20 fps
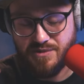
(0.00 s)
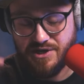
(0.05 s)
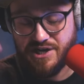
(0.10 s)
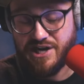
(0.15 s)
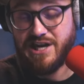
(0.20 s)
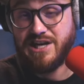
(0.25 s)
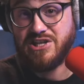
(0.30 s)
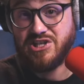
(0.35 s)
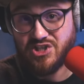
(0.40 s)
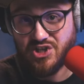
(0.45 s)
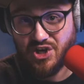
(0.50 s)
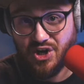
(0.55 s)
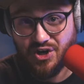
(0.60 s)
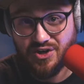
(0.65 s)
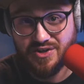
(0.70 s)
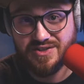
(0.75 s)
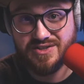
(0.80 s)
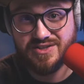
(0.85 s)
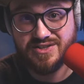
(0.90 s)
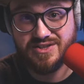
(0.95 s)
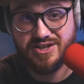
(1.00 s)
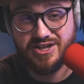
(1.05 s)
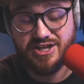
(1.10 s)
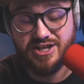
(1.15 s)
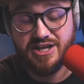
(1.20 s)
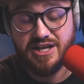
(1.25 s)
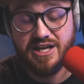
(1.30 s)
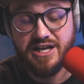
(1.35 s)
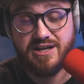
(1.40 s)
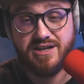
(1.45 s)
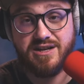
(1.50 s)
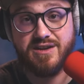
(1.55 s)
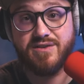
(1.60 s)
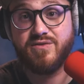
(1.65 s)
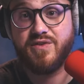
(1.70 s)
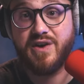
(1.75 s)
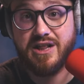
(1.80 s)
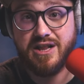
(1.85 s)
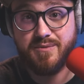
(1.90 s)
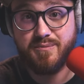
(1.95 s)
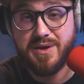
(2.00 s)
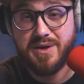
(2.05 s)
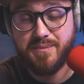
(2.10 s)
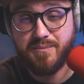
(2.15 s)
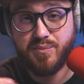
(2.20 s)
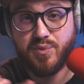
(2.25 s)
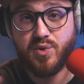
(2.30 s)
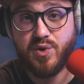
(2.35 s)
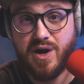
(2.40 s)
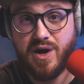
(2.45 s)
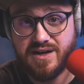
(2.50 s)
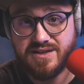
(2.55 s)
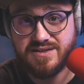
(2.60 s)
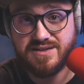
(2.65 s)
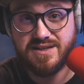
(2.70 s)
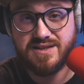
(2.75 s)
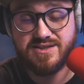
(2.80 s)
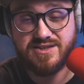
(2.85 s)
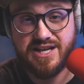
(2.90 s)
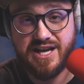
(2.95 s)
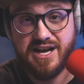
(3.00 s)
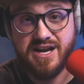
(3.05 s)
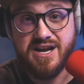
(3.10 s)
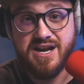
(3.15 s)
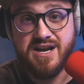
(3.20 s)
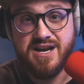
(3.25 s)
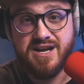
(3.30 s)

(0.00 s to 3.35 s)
kickstarts the development process, that,